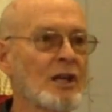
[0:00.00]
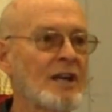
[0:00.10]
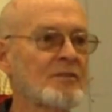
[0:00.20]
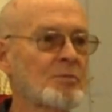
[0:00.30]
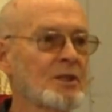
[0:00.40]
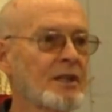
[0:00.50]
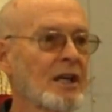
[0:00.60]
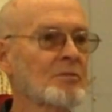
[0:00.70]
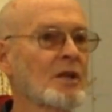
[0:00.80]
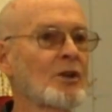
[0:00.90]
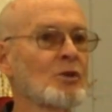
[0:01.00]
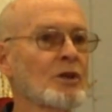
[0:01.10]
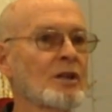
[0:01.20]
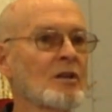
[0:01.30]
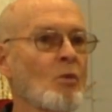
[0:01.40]
You have to protect them. They don't
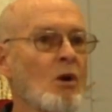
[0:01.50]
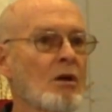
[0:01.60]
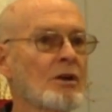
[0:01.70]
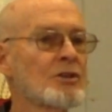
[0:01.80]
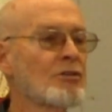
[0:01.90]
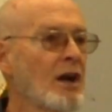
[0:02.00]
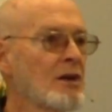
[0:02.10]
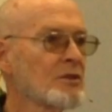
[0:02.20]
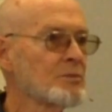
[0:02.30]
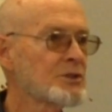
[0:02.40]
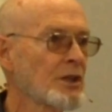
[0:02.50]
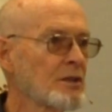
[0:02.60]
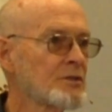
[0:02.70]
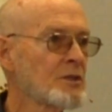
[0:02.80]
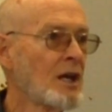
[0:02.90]
get in water and drown
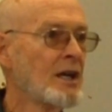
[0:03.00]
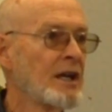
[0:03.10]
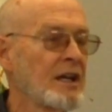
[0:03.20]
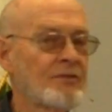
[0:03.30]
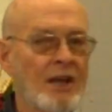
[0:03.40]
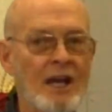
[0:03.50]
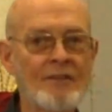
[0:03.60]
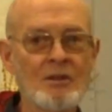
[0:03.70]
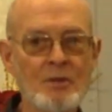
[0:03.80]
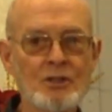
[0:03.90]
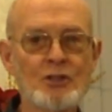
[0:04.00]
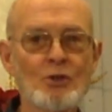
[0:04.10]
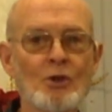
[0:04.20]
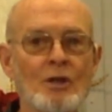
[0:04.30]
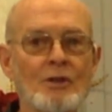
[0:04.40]
themselves if they haven't been shorn.